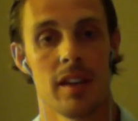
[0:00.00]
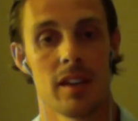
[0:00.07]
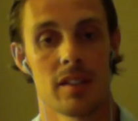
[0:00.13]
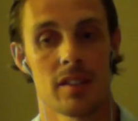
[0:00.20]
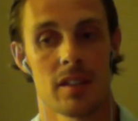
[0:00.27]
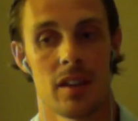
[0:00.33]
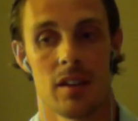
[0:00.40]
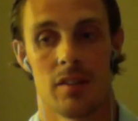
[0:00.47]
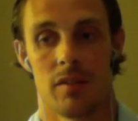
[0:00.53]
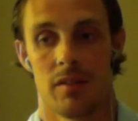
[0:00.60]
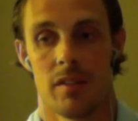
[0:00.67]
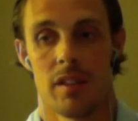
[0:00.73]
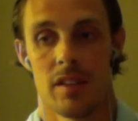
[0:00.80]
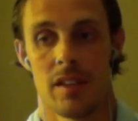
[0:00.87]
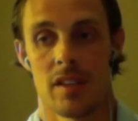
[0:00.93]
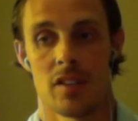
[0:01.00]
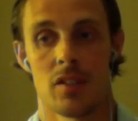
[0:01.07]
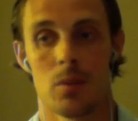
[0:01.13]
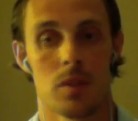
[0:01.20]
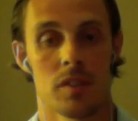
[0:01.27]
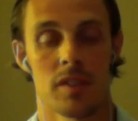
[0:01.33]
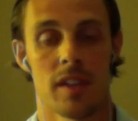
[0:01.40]
It's kind of it's not
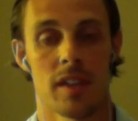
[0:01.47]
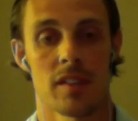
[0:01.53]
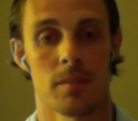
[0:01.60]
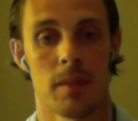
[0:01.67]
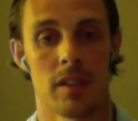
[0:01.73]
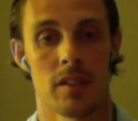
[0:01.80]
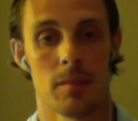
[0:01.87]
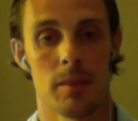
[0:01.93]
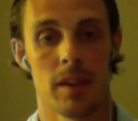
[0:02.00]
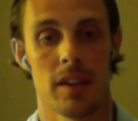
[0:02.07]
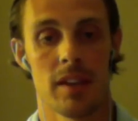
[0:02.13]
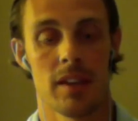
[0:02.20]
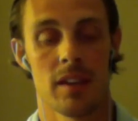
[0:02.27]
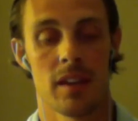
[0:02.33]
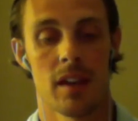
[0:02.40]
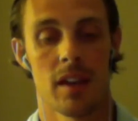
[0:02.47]
what sex is meant to be.